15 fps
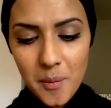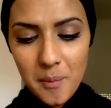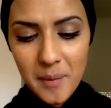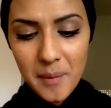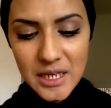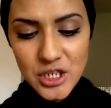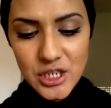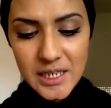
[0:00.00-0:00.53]

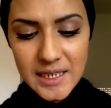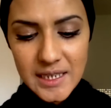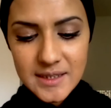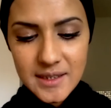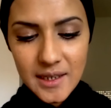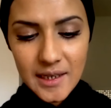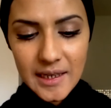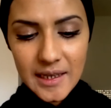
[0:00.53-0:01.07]
my cheeks
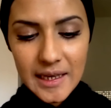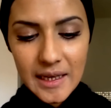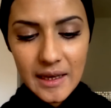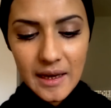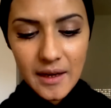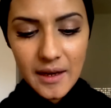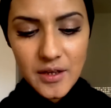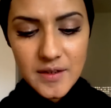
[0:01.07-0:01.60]
slightly
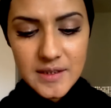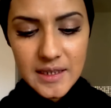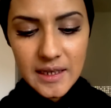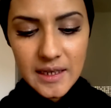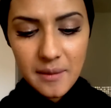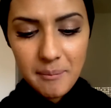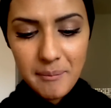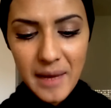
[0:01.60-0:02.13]

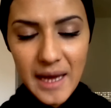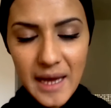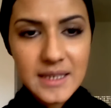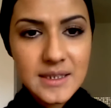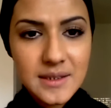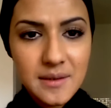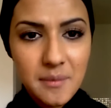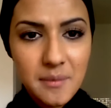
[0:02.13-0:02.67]
using
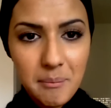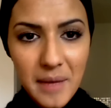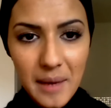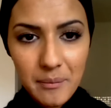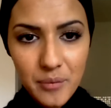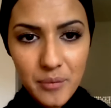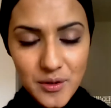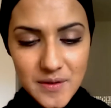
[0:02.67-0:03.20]
MAC's
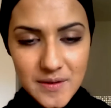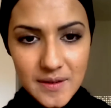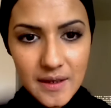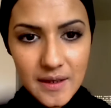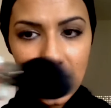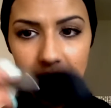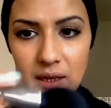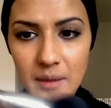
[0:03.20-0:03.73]
matte
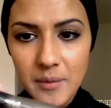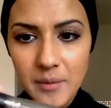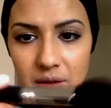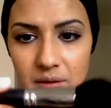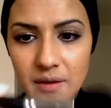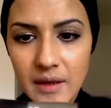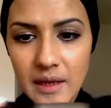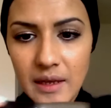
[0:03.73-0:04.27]
bronzer, and I'm
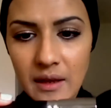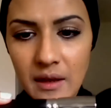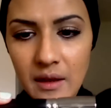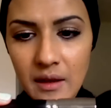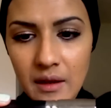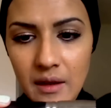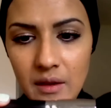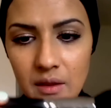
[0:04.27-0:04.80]
using
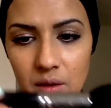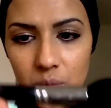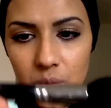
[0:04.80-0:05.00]
the